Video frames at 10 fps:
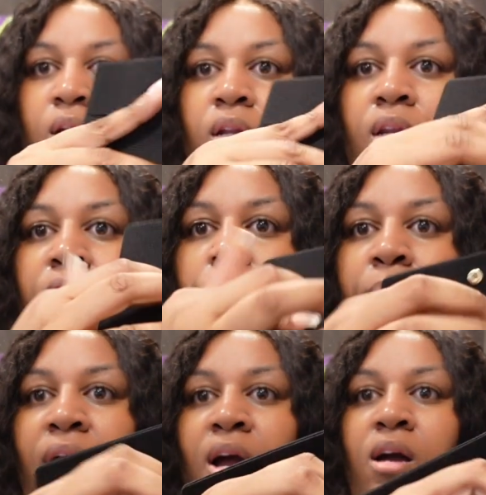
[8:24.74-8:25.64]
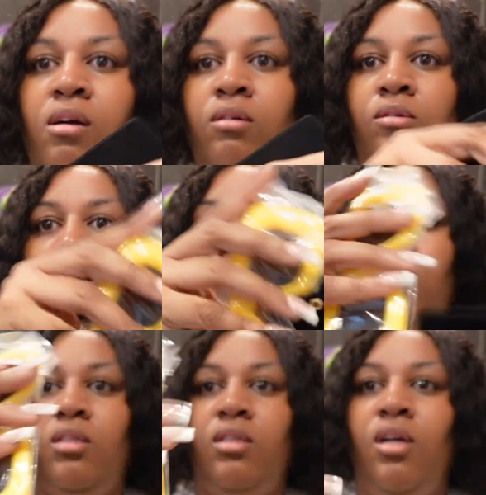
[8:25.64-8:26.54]
Another pouch.
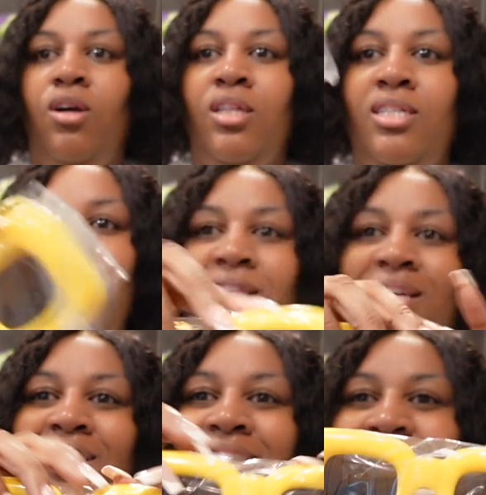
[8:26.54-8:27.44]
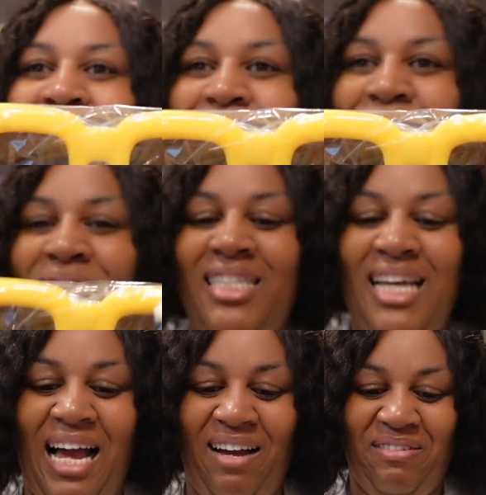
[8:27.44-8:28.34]
Oh, these are the yellow ones
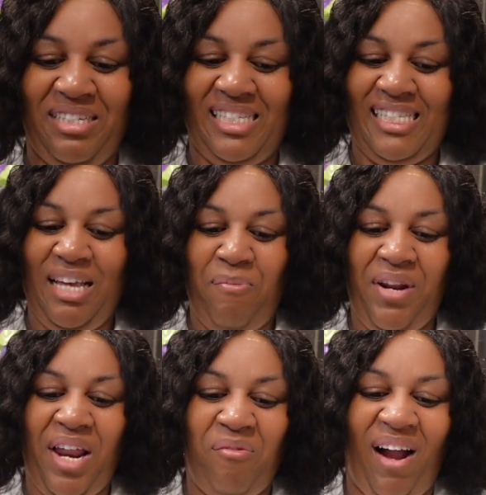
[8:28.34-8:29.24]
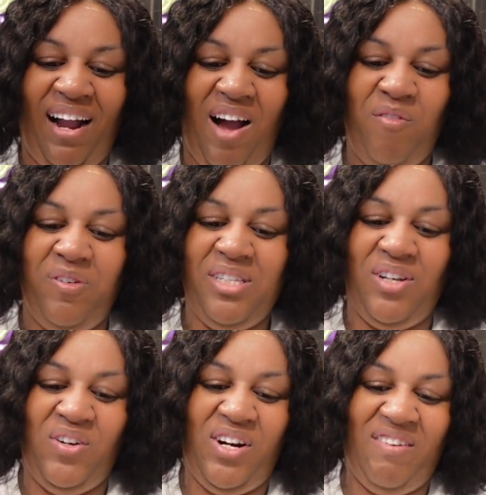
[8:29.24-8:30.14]
that I was just stepping out of my comfort
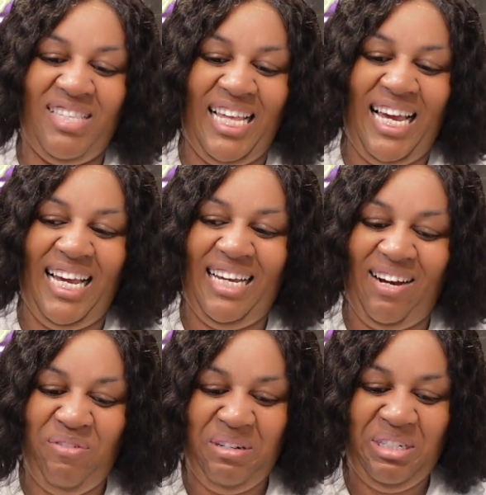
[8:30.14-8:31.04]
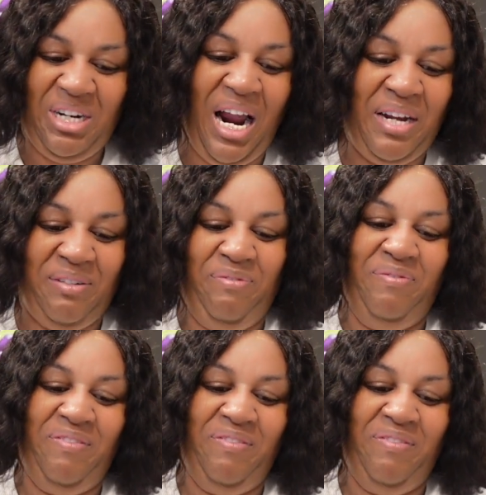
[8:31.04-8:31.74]
zone. I was like, I'm gonna try them.